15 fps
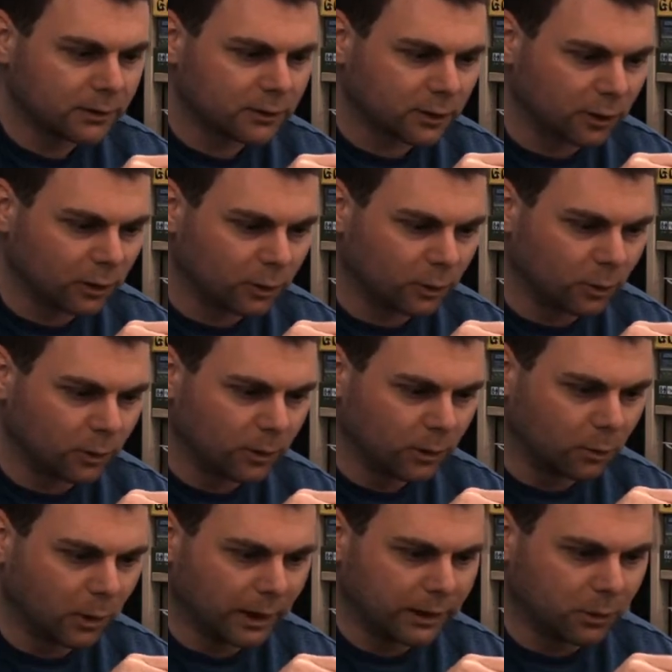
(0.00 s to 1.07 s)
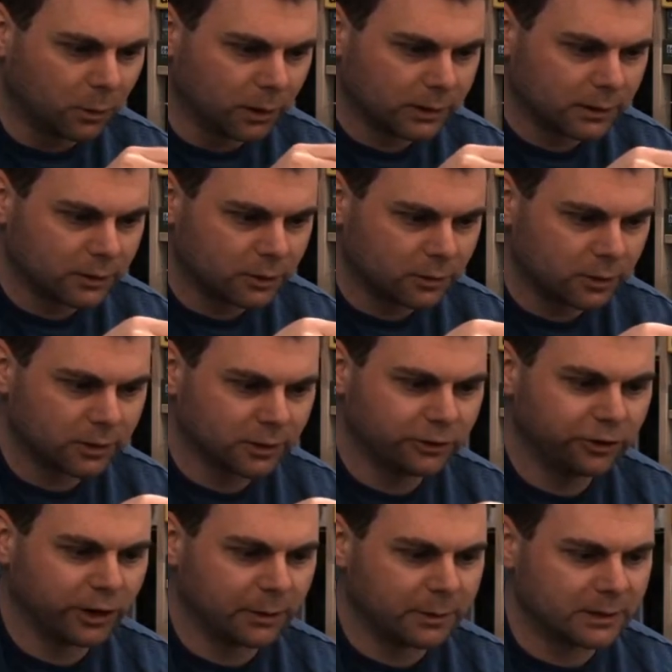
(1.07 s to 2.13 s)
So while you want to do a
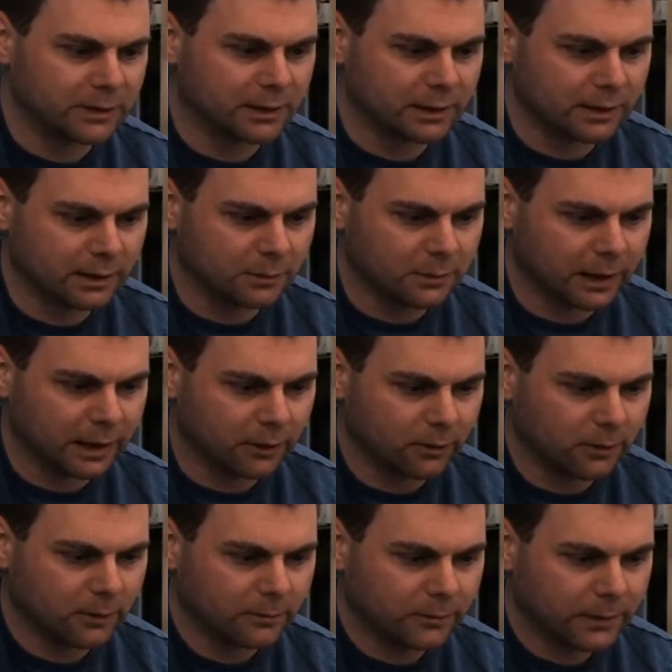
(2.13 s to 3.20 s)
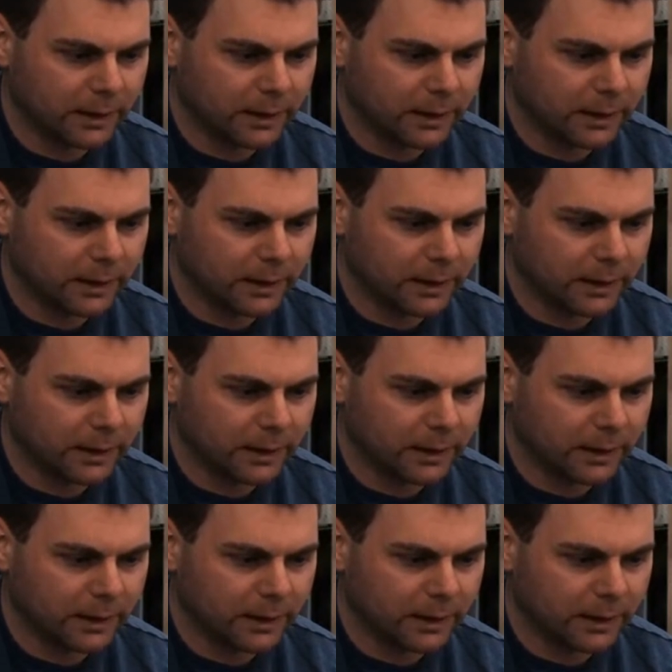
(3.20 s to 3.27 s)
good job in sticking them down,